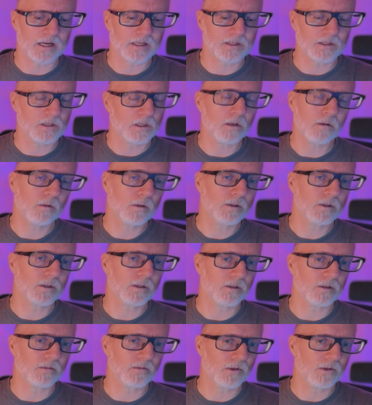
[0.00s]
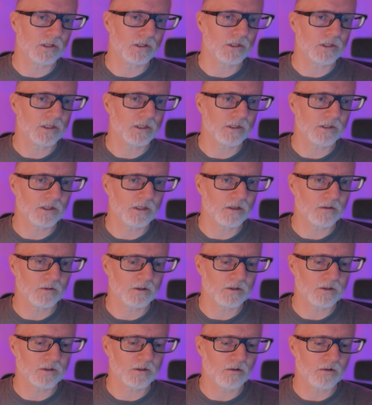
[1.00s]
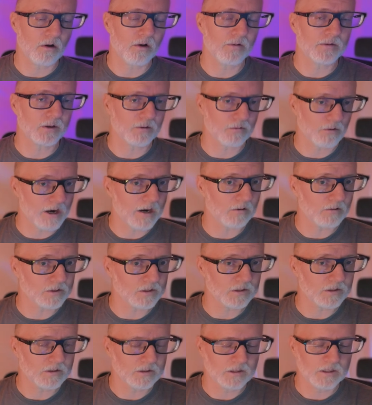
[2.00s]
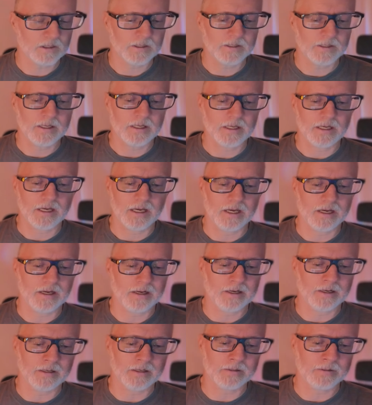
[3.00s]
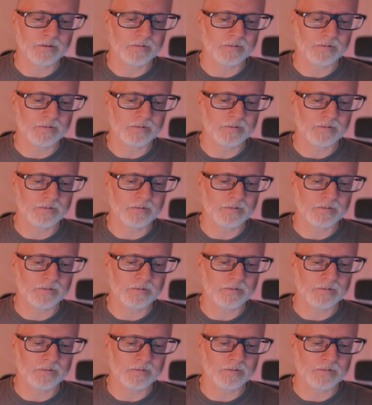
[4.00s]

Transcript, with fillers: sequence and the finishing sequence on the ground. And